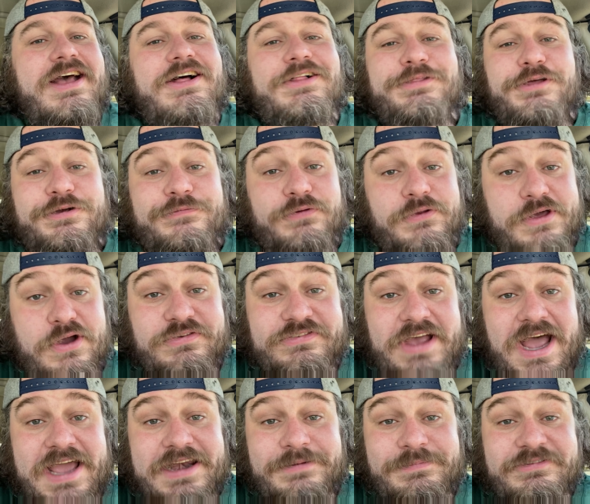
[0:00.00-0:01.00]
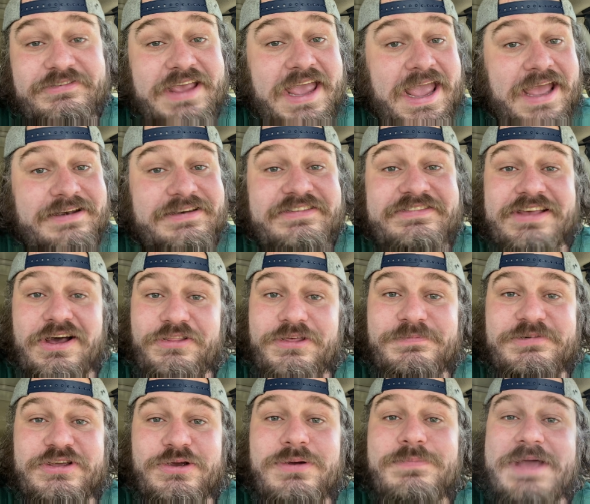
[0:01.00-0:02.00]
Look for those items and sell them
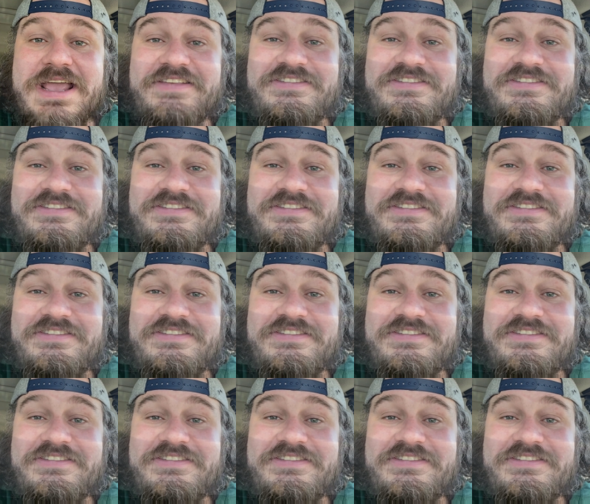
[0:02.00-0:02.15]
too and make some